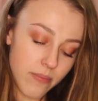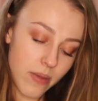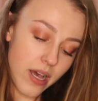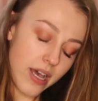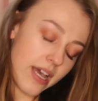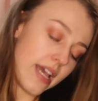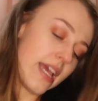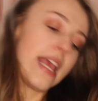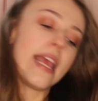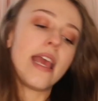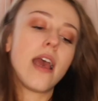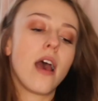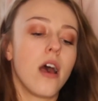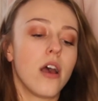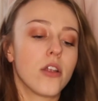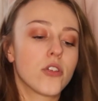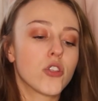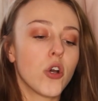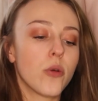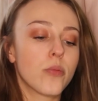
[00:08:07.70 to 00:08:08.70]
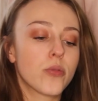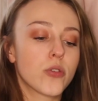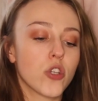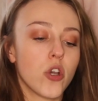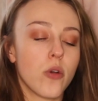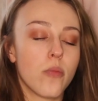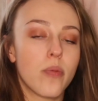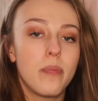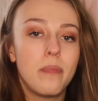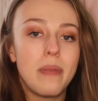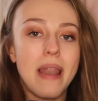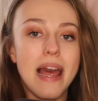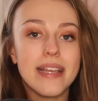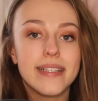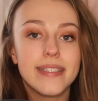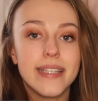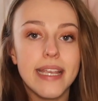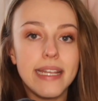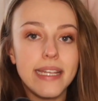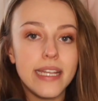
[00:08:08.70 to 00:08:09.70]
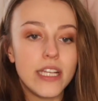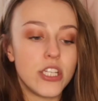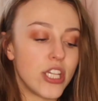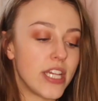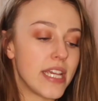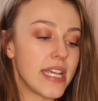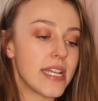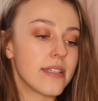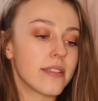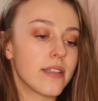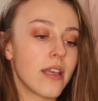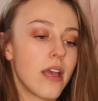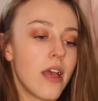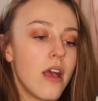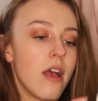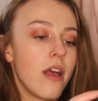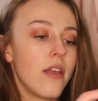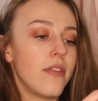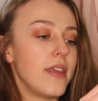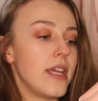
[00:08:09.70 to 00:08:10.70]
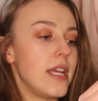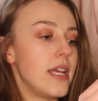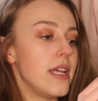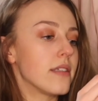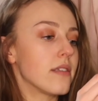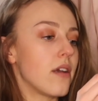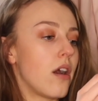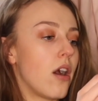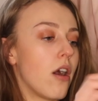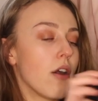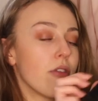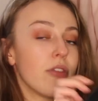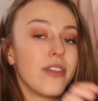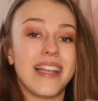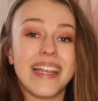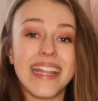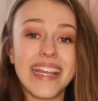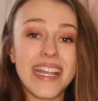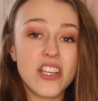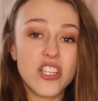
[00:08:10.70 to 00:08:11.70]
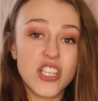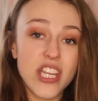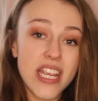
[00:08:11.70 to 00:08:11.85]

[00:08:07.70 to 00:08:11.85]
my Topshop black skinny jeans. These are the Lee